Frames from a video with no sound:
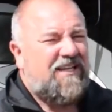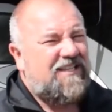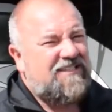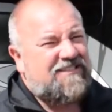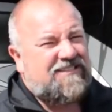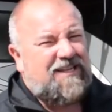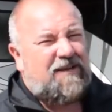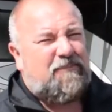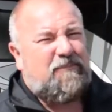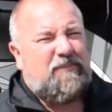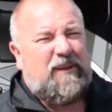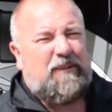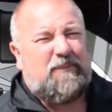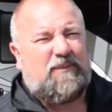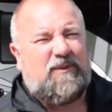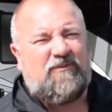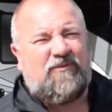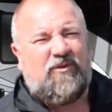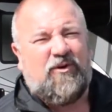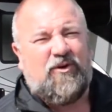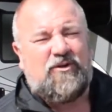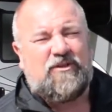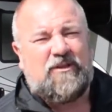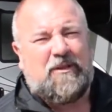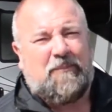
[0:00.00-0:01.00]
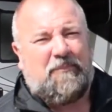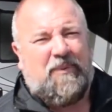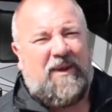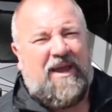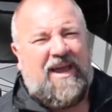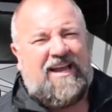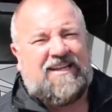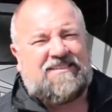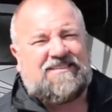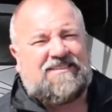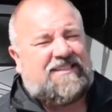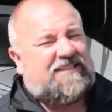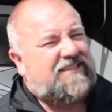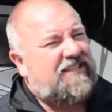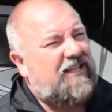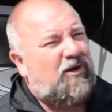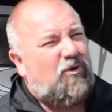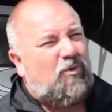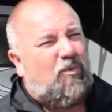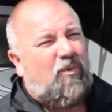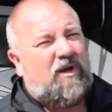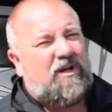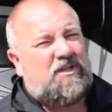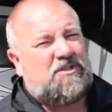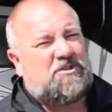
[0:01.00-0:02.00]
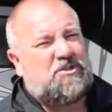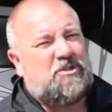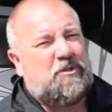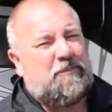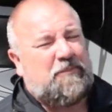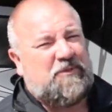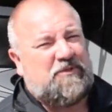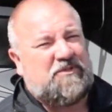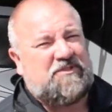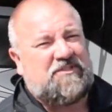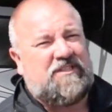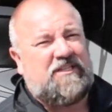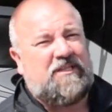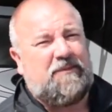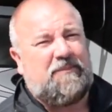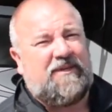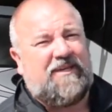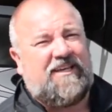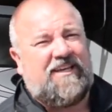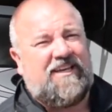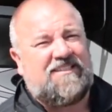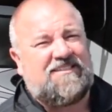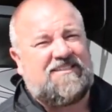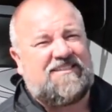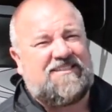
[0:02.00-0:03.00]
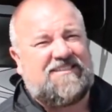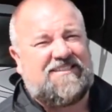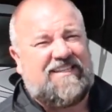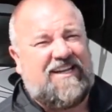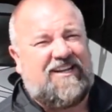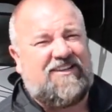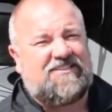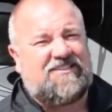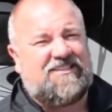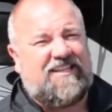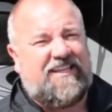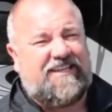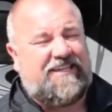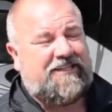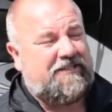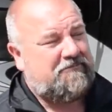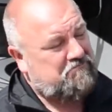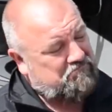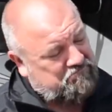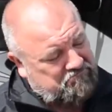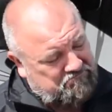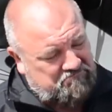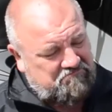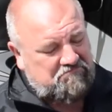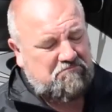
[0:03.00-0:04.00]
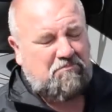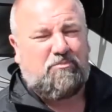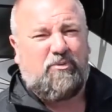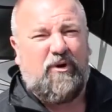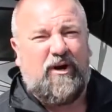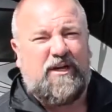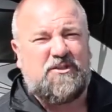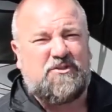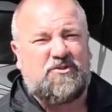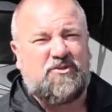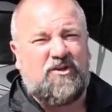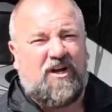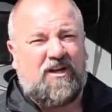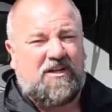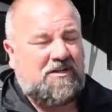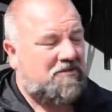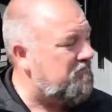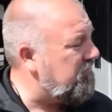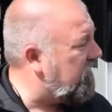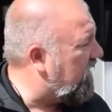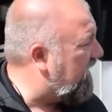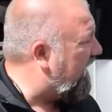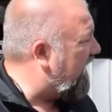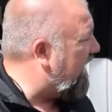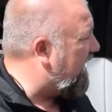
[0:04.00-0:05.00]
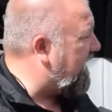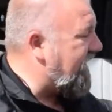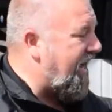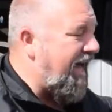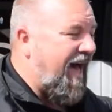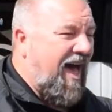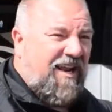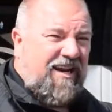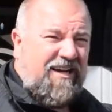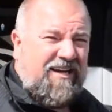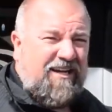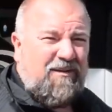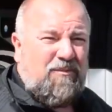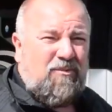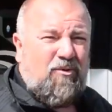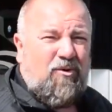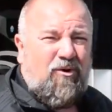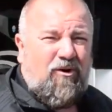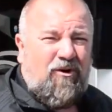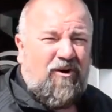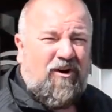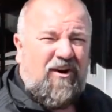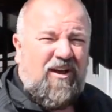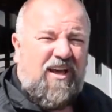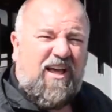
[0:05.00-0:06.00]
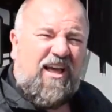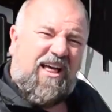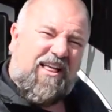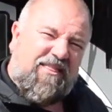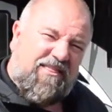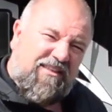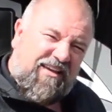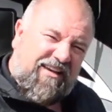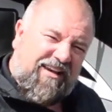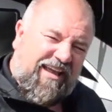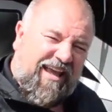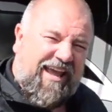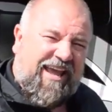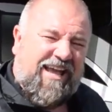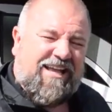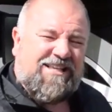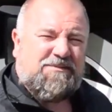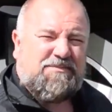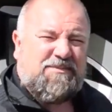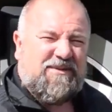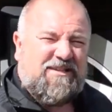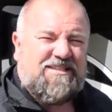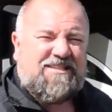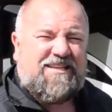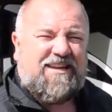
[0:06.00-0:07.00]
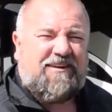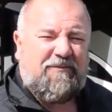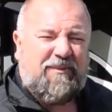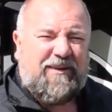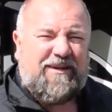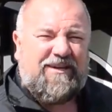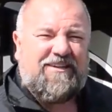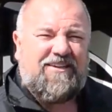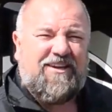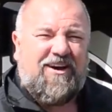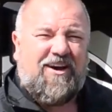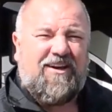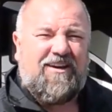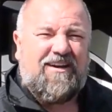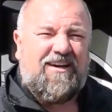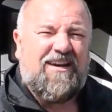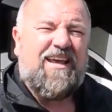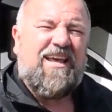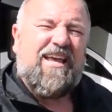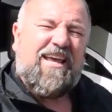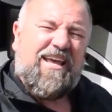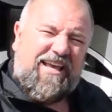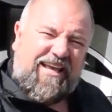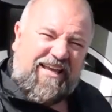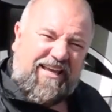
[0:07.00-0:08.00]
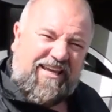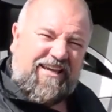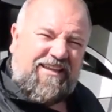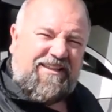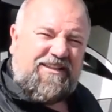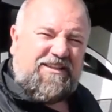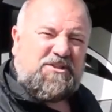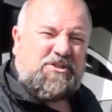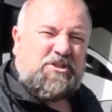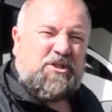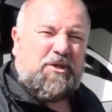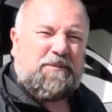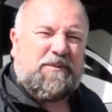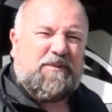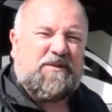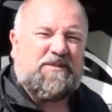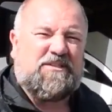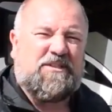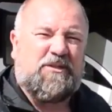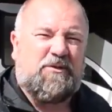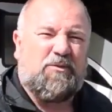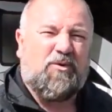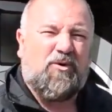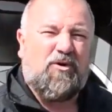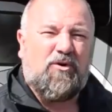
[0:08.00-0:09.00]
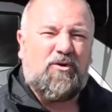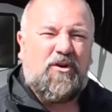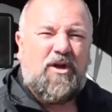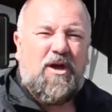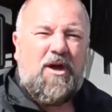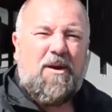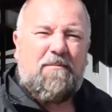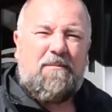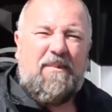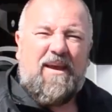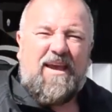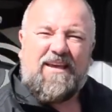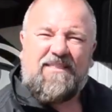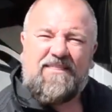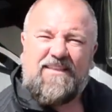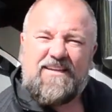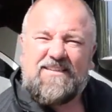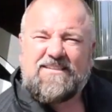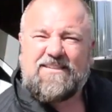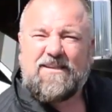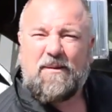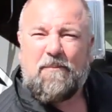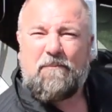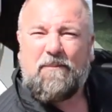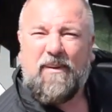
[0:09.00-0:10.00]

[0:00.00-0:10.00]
Some people have heard in the past that they don't want a Super C because it sounds like a bread truck. Not anymore. The enhancements that have been done in the Super C world make this the